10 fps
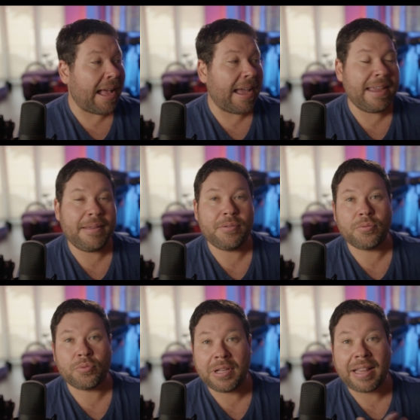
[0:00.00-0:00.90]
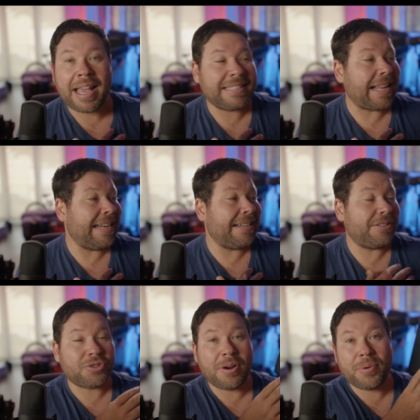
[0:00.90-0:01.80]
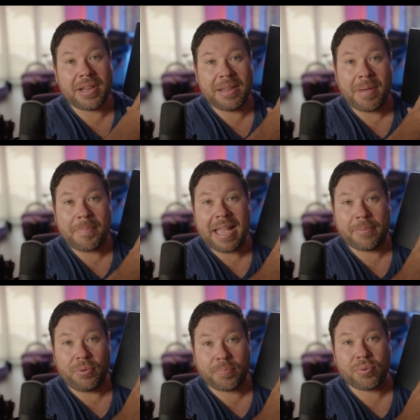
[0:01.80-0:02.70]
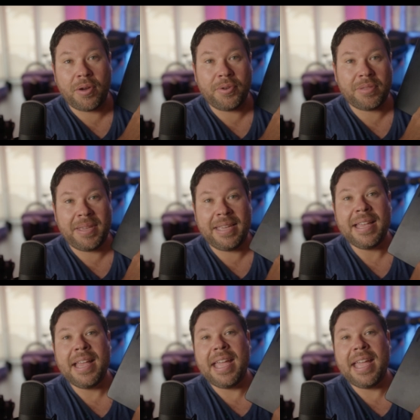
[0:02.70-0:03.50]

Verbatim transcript: I realized I needed to start bringing my MacBook Pro with me.